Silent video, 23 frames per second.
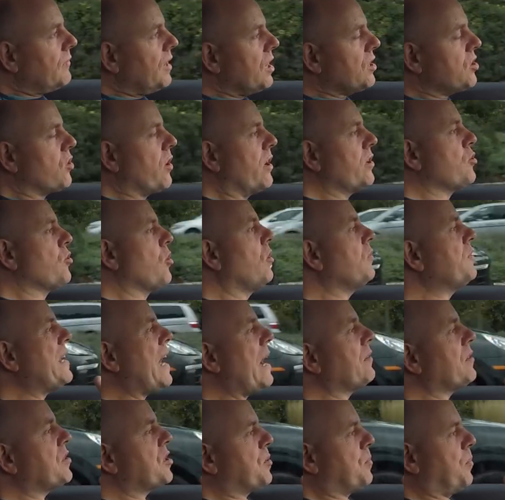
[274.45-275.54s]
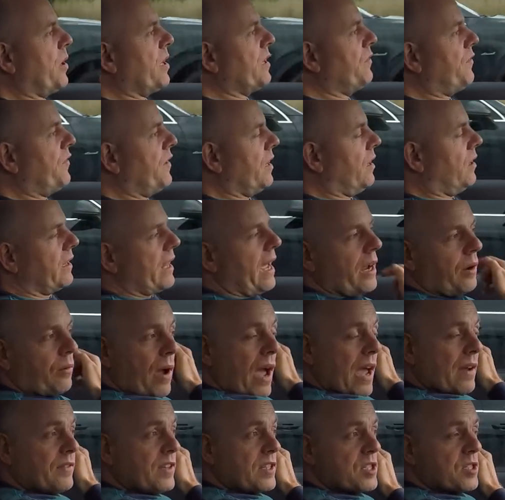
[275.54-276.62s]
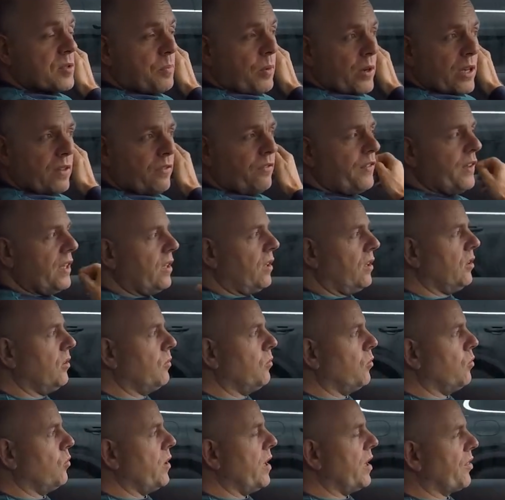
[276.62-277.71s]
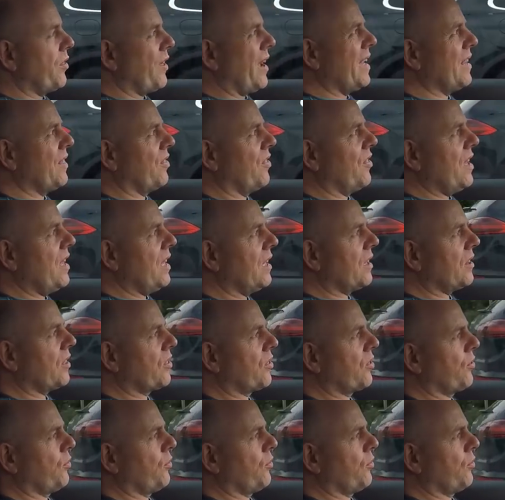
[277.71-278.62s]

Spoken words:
So I drove down to Springfield. I arrived at Springfield with, I think,